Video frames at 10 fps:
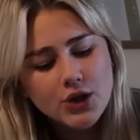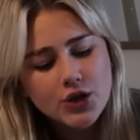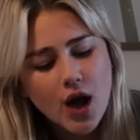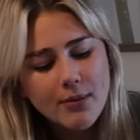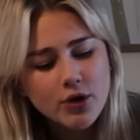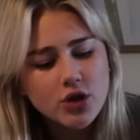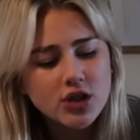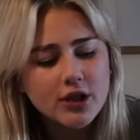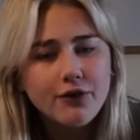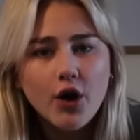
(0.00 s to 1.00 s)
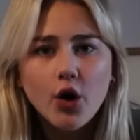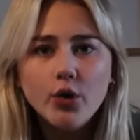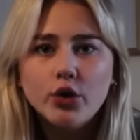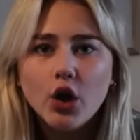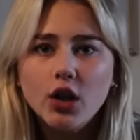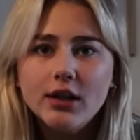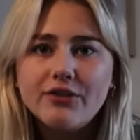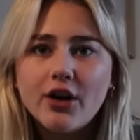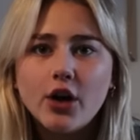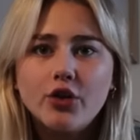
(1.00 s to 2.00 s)
So I'm not usually a faux girly.
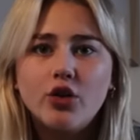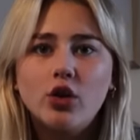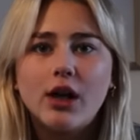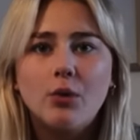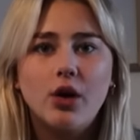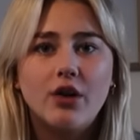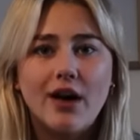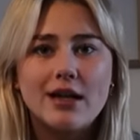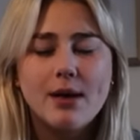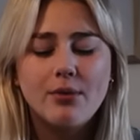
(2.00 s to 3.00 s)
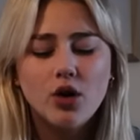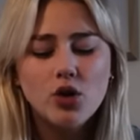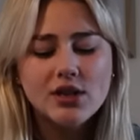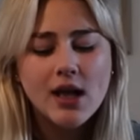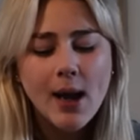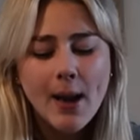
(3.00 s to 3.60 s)
If I go rolled, I will get rice paper rolls.